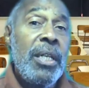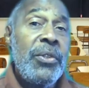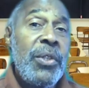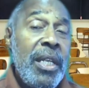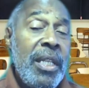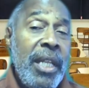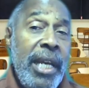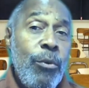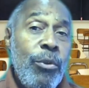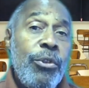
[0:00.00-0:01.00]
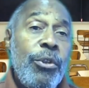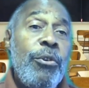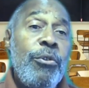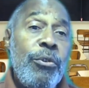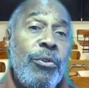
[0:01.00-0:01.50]
second language
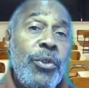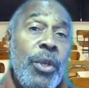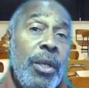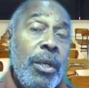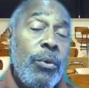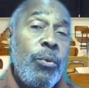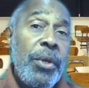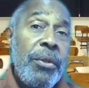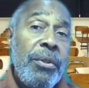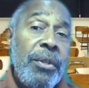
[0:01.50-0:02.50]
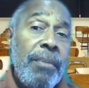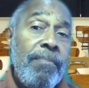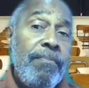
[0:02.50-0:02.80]
learners with